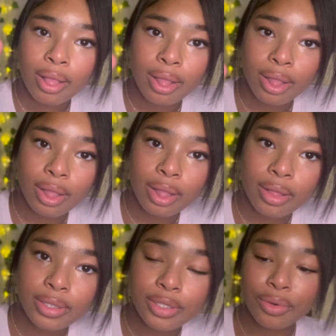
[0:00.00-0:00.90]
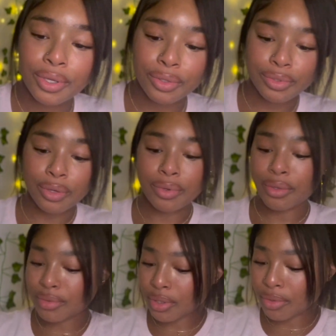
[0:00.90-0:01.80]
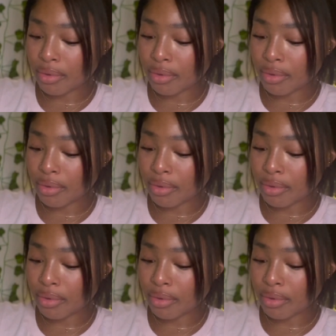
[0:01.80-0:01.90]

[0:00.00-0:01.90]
Uh, so cute, so cute, so cute.